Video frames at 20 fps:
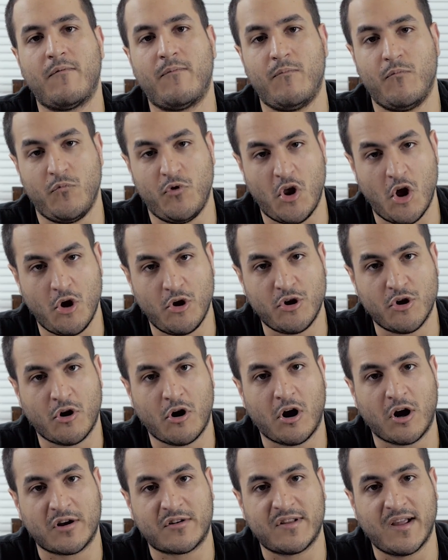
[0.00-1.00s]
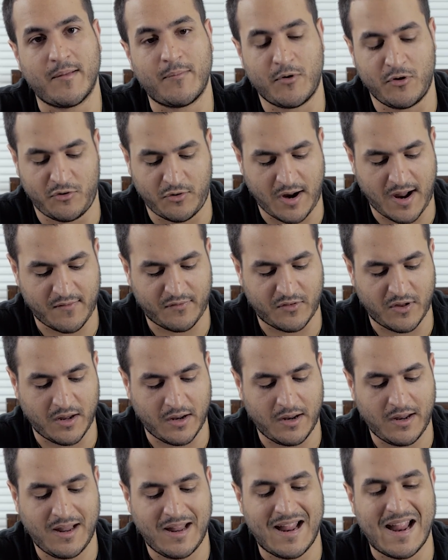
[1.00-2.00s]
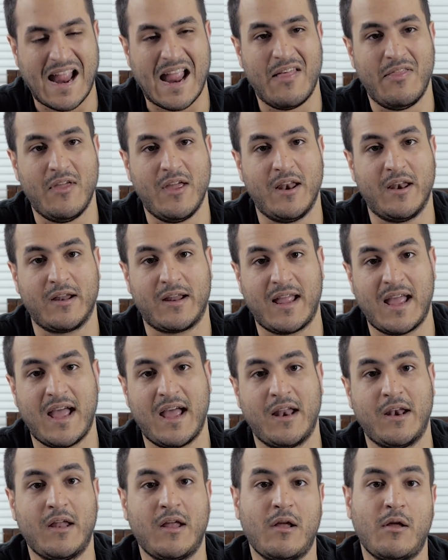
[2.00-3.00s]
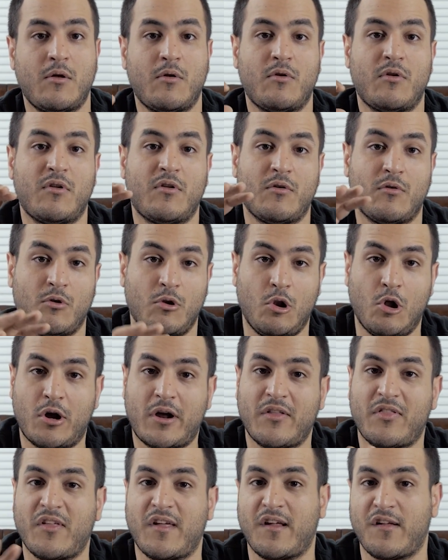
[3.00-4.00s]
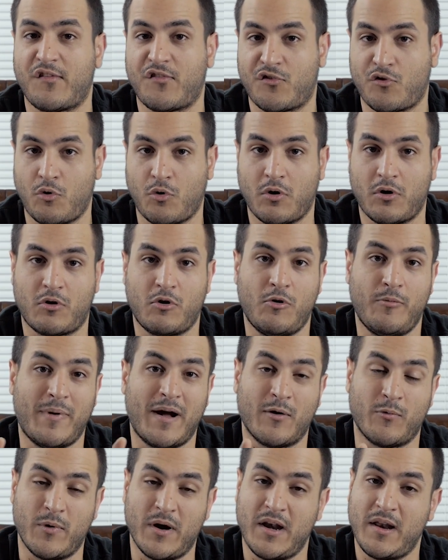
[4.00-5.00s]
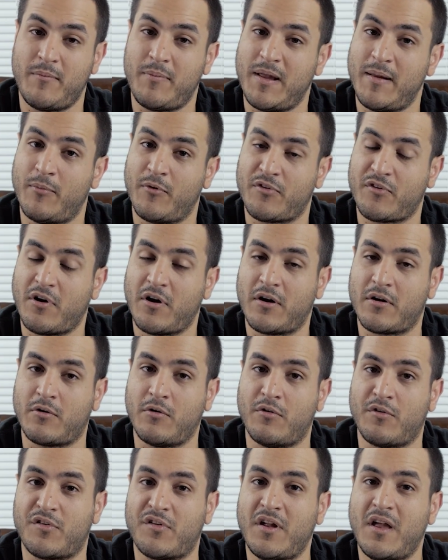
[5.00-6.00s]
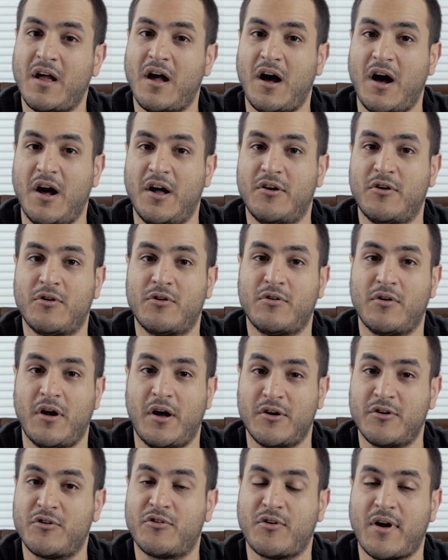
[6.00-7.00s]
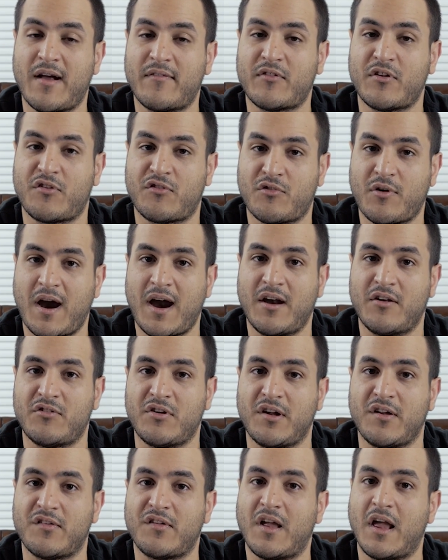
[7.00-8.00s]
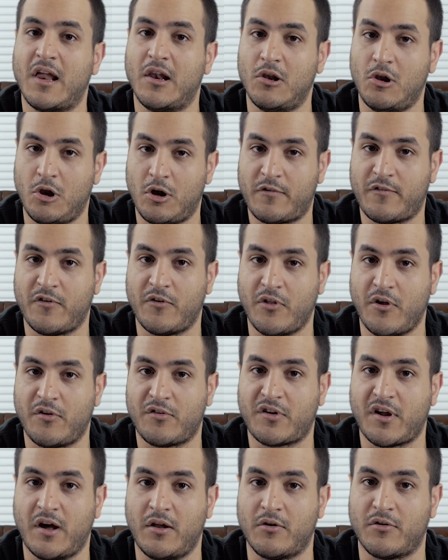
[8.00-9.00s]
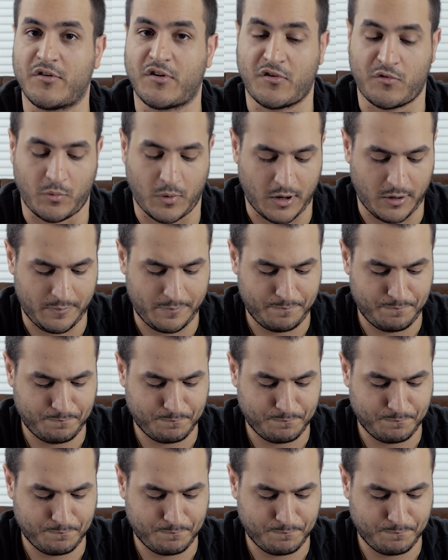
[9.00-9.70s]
Know your archetype you're drafting. And then again, look at the historical by reading people's articles, Undrafted Strategies, and look for those colors as well.